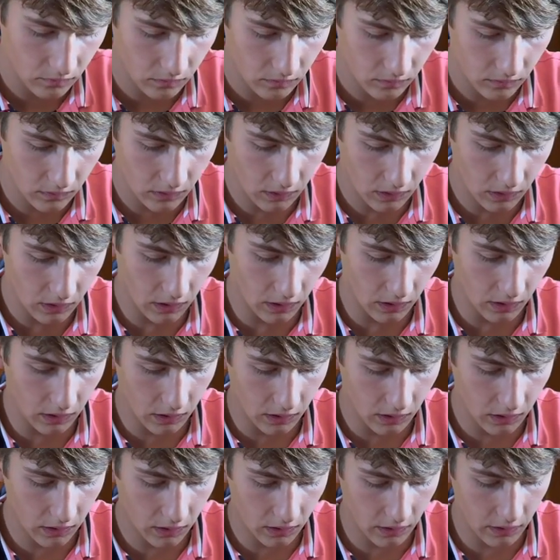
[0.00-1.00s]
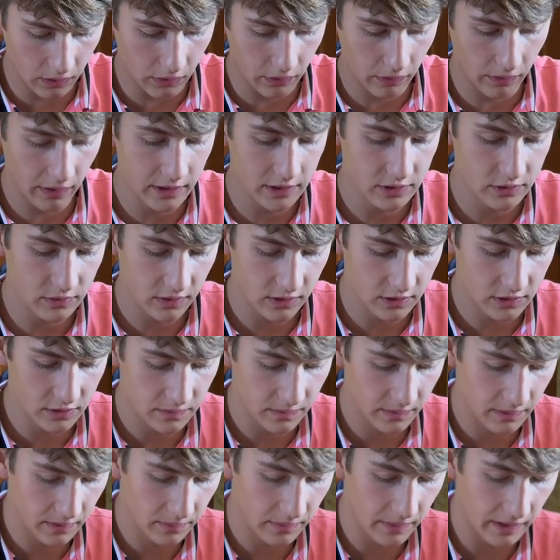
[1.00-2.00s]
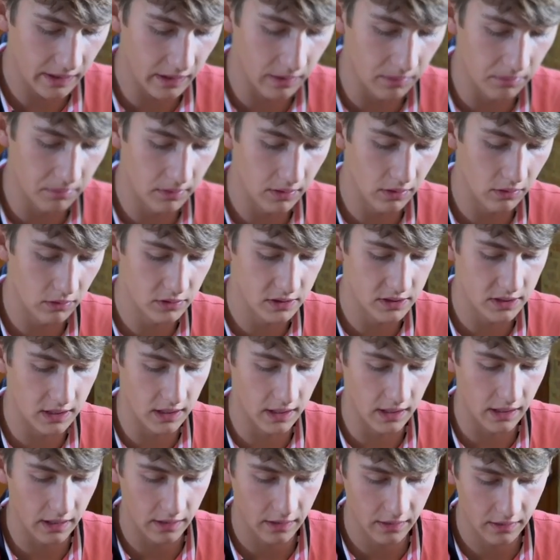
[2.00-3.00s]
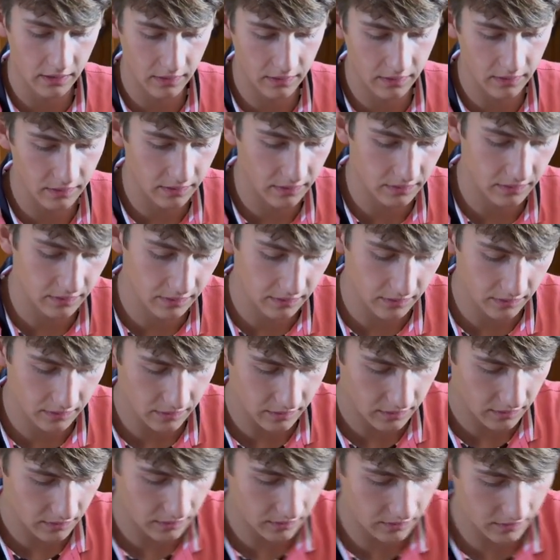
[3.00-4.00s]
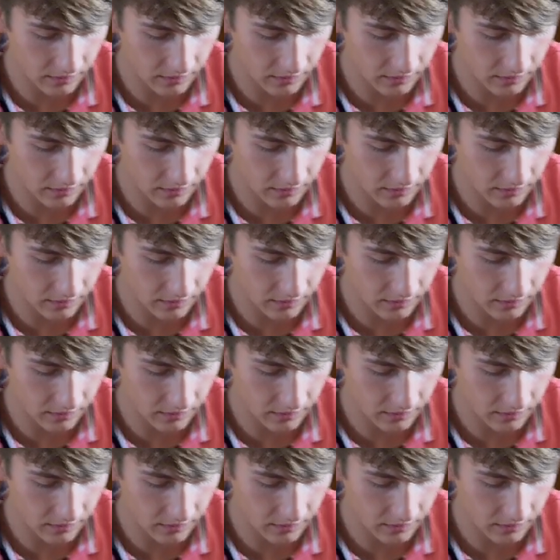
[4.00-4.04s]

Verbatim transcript: Uh, Grace wants me to make a bow tie. A bow tie?